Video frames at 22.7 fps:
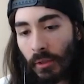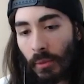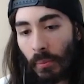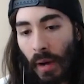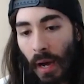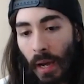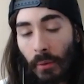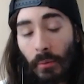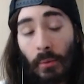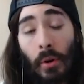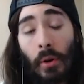
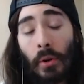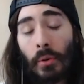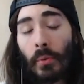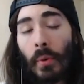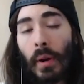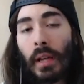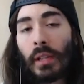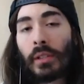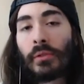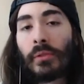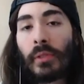my road
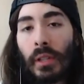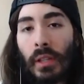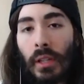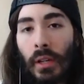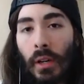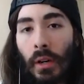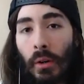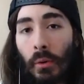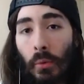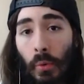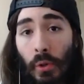rage
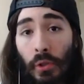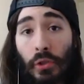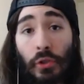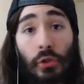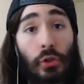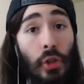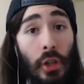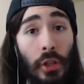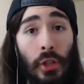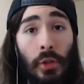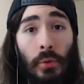video was
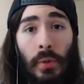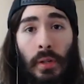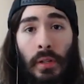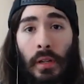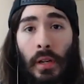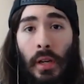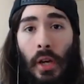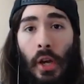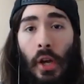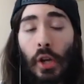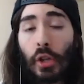
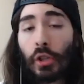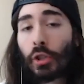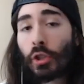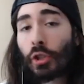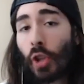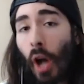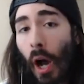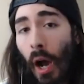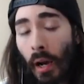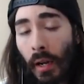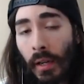genuine,
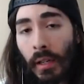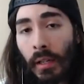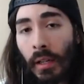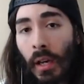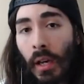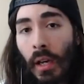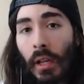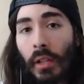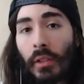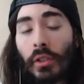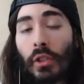
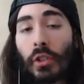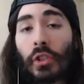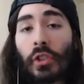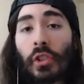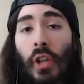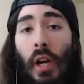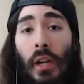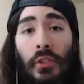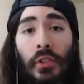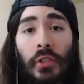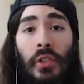shocking,
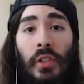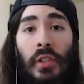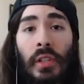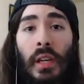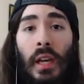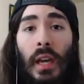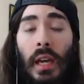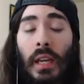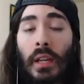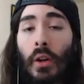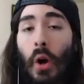
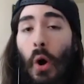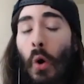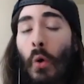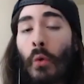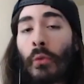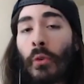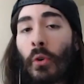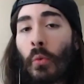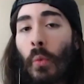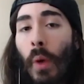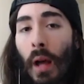disgusting, and
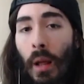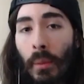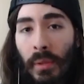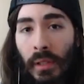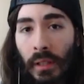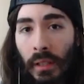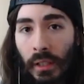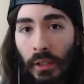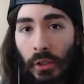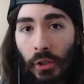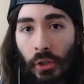
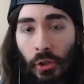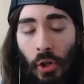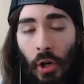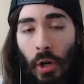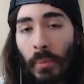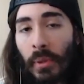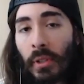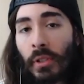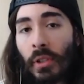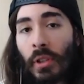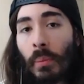overwhelmingly
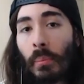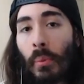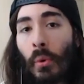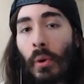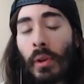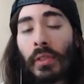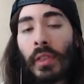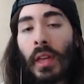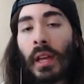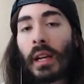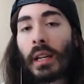disturbing to the
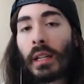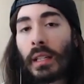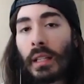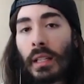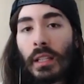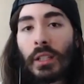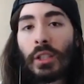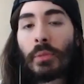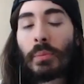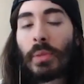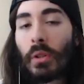point that it
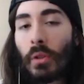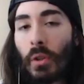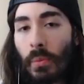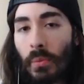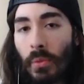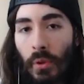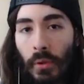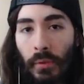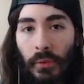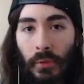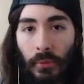needed to be
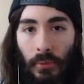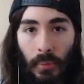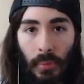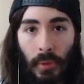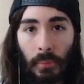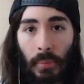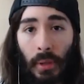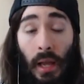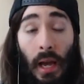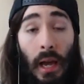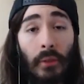removed from the
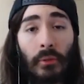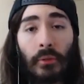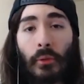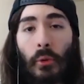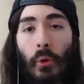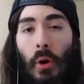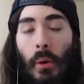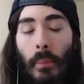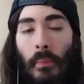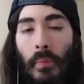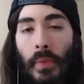
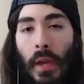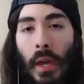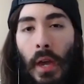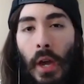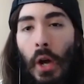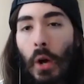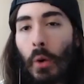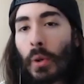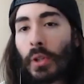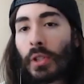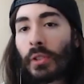platform,
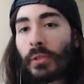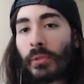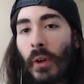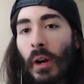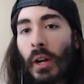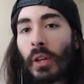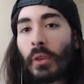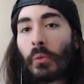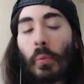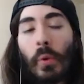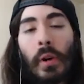which is
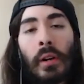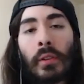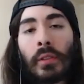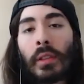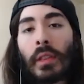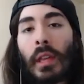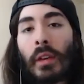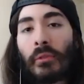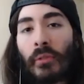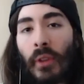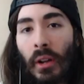weird that
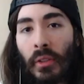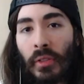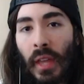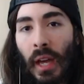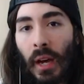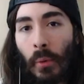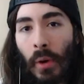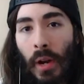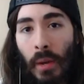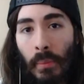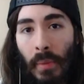they felt
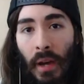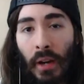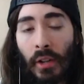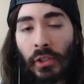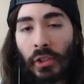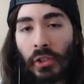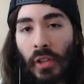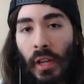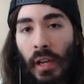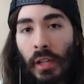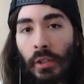that way about a
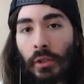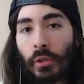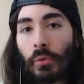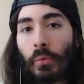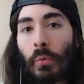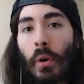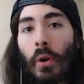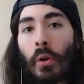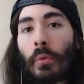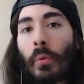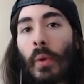staged
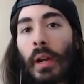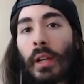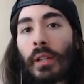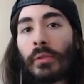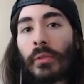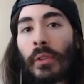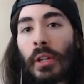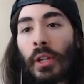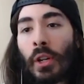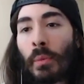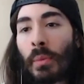road rage
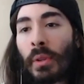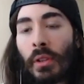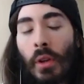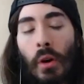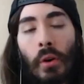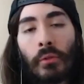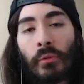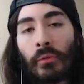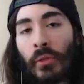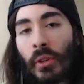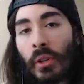video, but
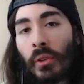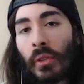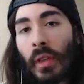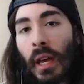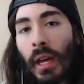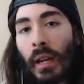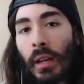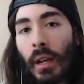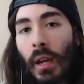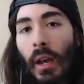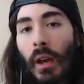don't feel
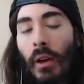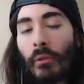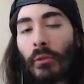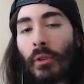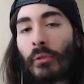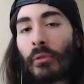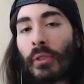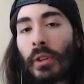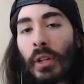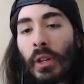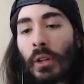that
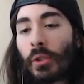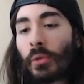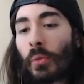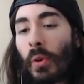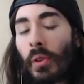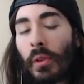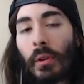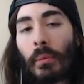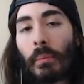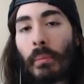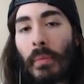for videos
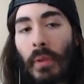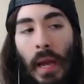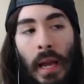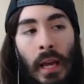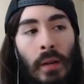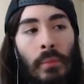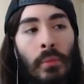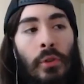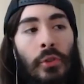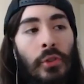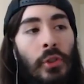where their
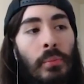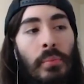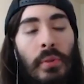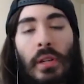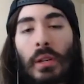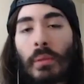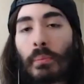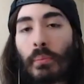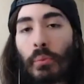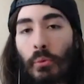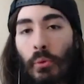animals are
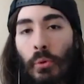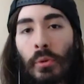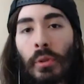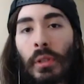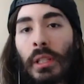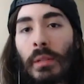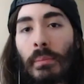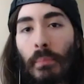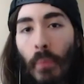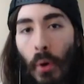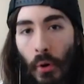being
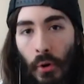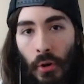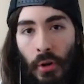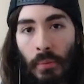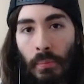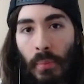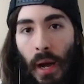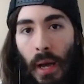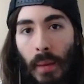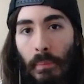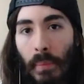brutally
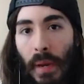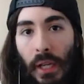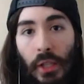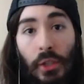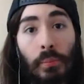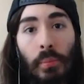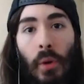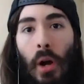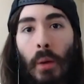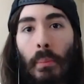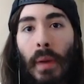murdered by
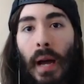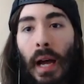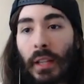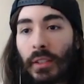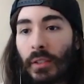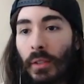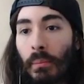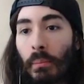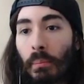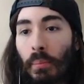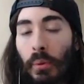baseball
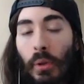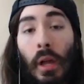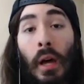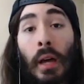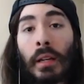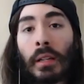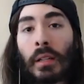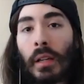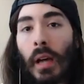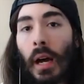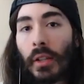bats and
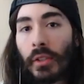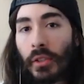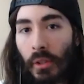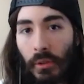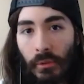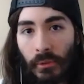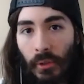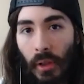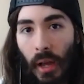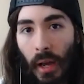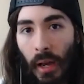blood and guts are
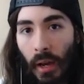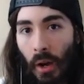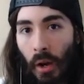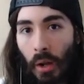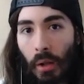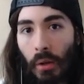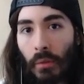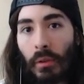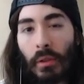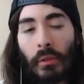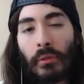flying
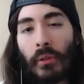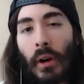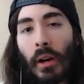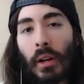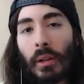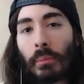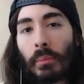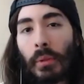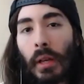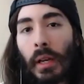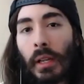all over the
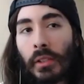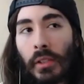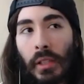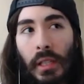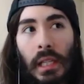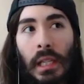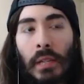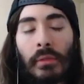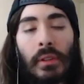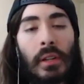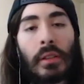place,
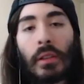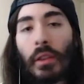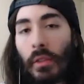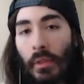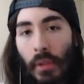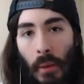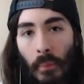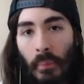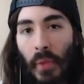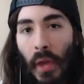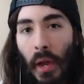even in the
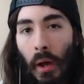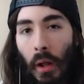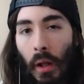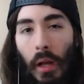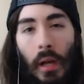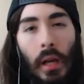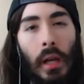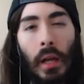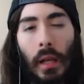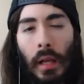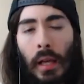thumbnail.
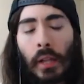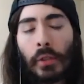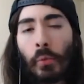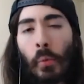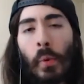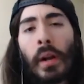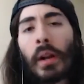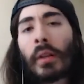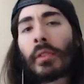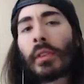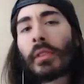It's
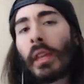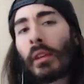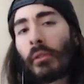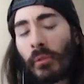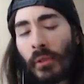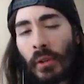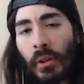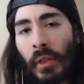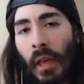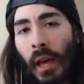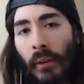weird that they
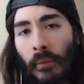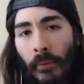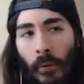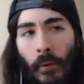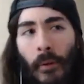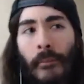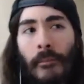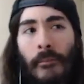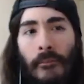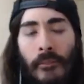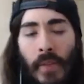feel that for
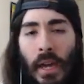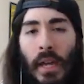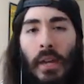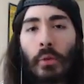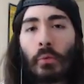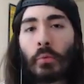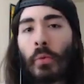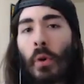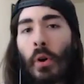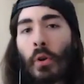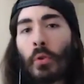a fake
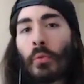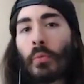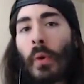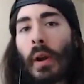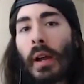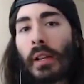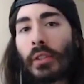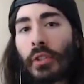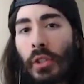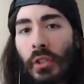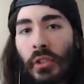road
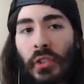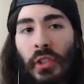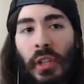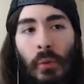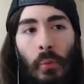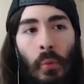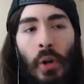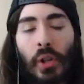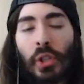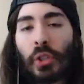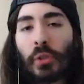rage
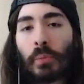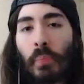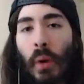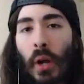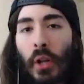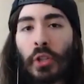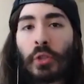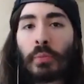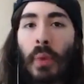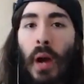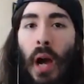incident where
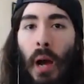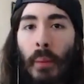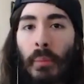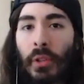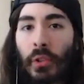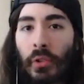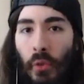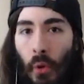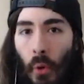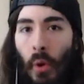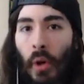SpongeBob
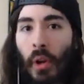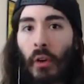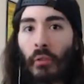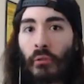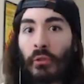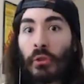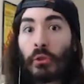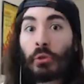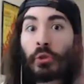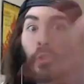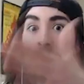is throwing a
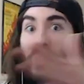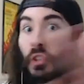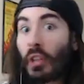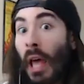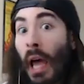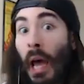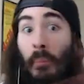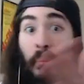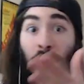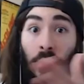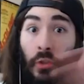few
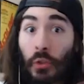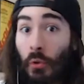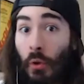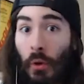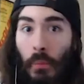slaps to a